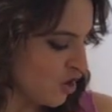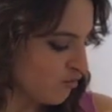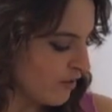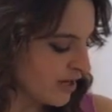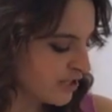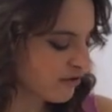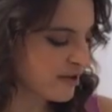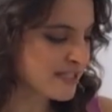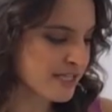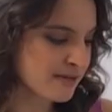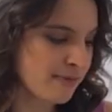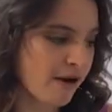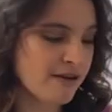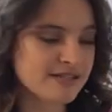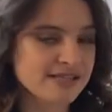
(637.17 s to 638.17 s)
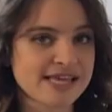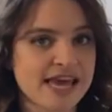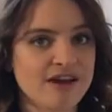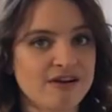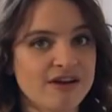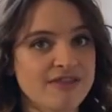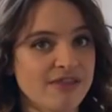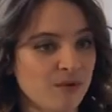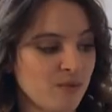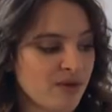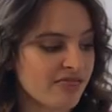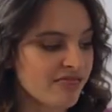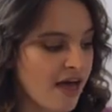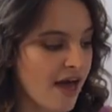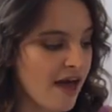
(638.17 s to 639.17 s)
restaurants and bars in the area that we
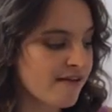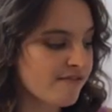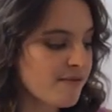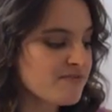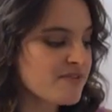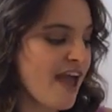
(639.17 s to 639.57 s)
love,